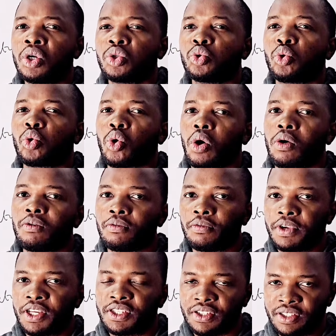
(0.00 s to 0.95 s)
to
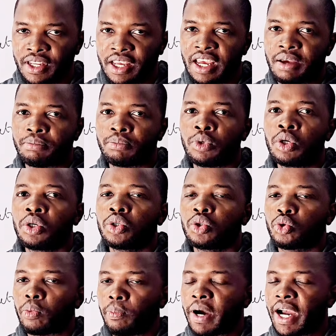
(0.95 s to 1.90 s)
convince them
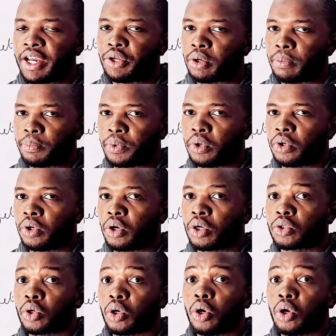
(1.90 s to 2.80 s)
to buy your product